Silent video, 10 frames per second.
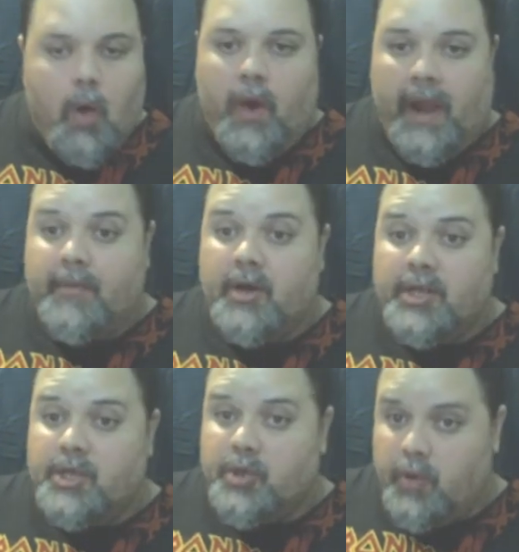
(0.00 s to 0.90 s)
What I'm going
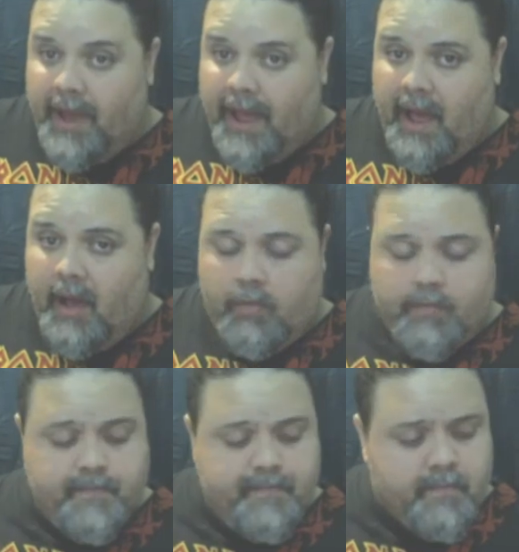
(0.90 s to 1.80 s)
to do now,
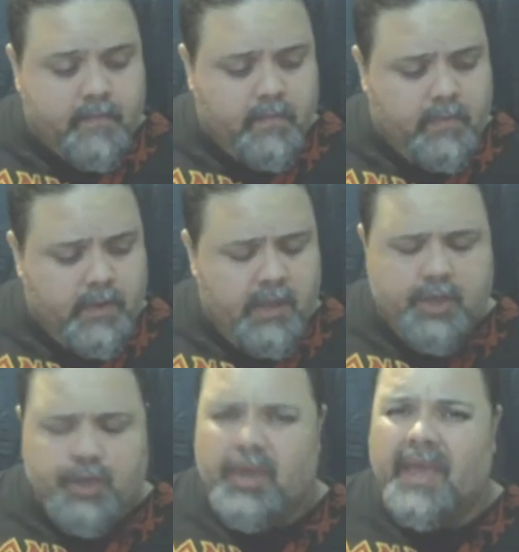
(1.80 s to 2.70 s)

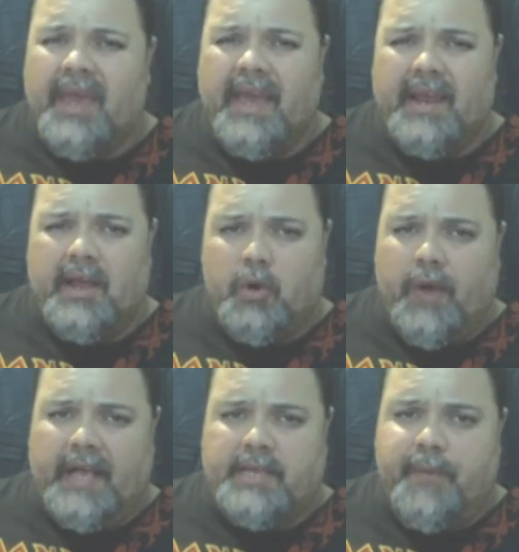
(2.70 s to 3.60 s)
so you can get a
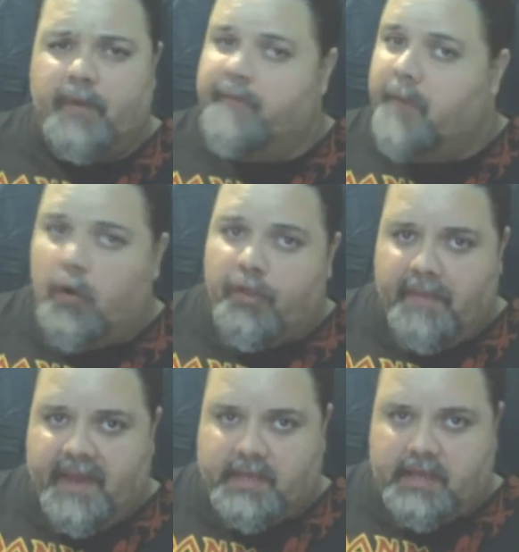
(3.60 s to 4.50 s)
grasp of both
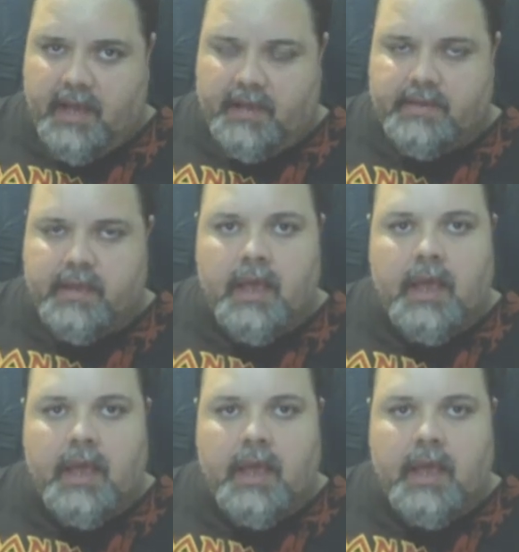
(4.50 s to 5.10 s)
bass lines,